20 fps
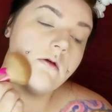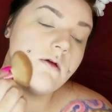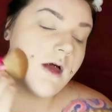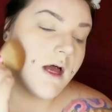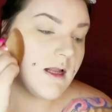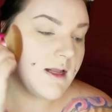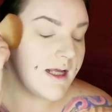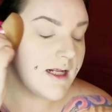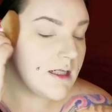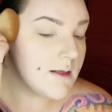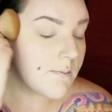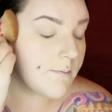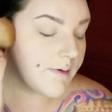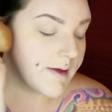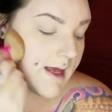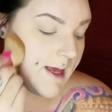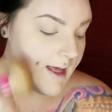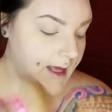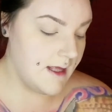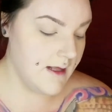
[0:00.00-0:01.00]
I like to
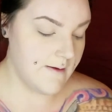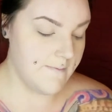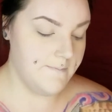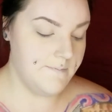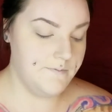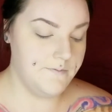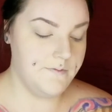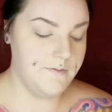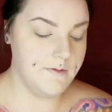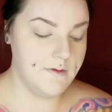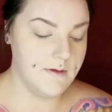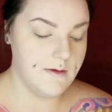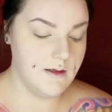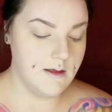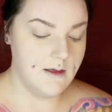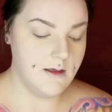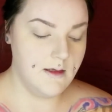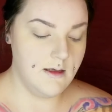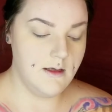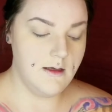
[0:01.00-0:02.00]
pat
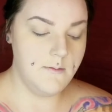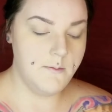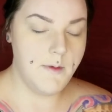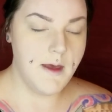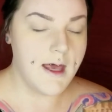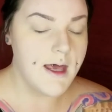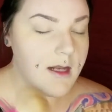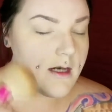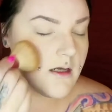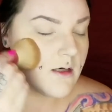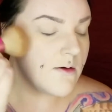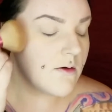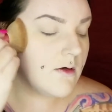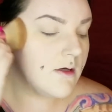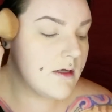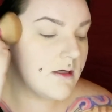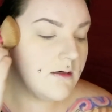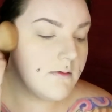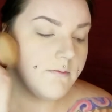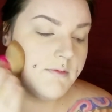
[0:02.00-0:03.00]
it
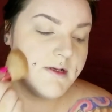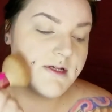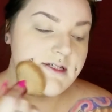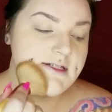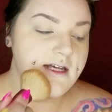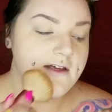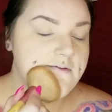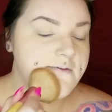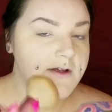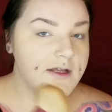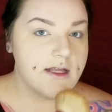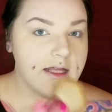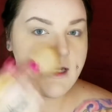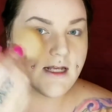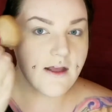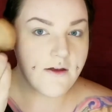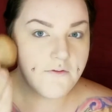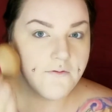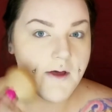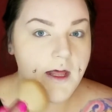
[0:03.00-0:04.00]
on because I feel like
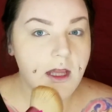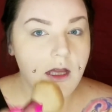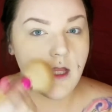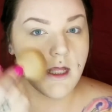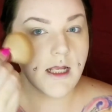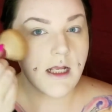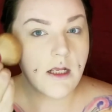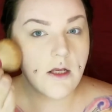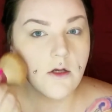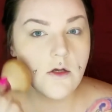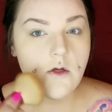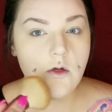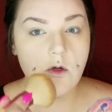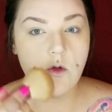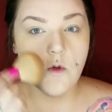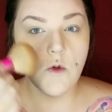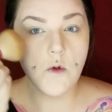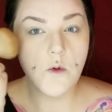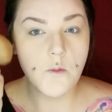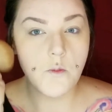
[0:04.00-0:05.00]
if I like
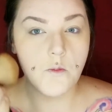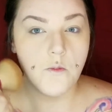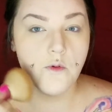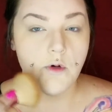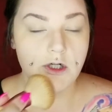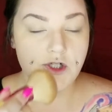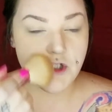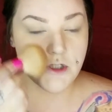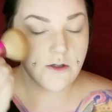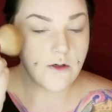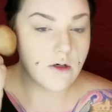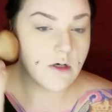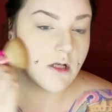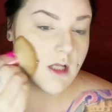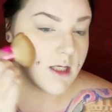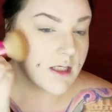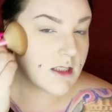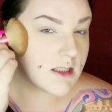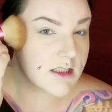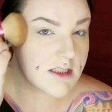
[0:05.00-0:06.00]
brush it on
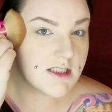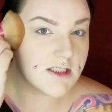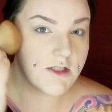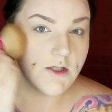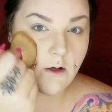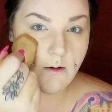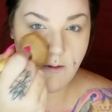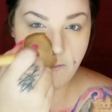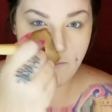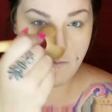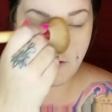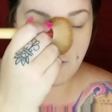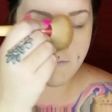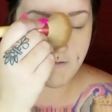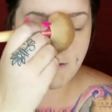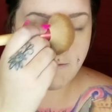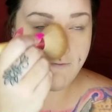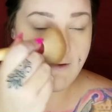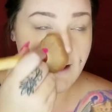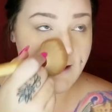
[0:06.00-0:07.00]
like this, it's going to move
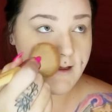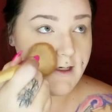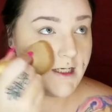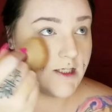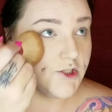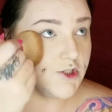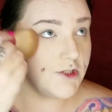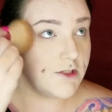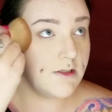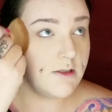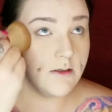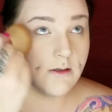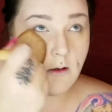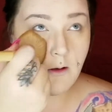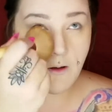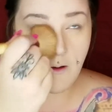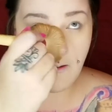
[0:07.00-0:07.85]
the foundation.